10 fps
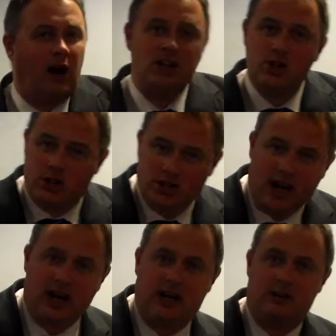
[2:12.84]
What is your
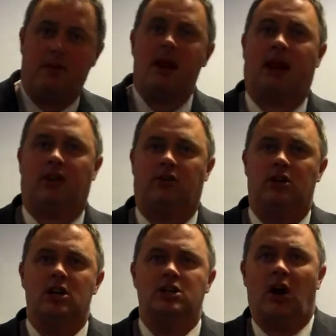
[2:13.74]
target market?
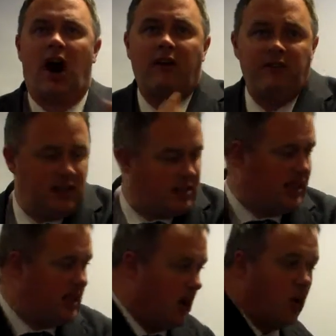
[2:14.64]
So
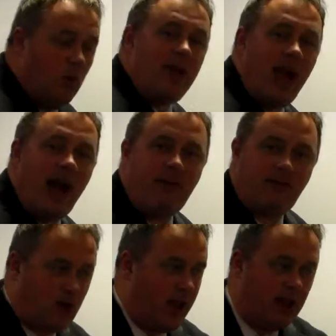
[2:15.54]
obviously we
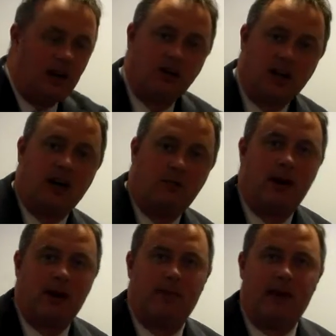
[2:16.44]
have created our
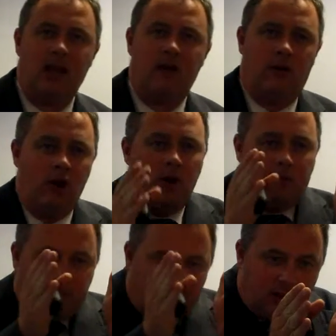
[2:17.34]
target market back here,
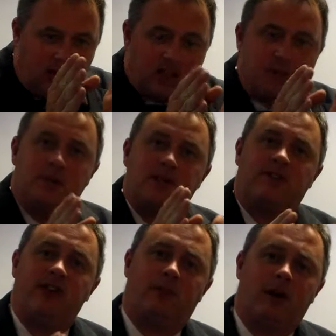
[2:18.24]
but for this
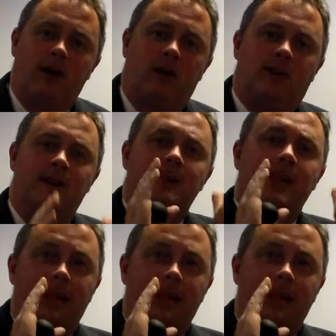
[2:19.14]
specific product,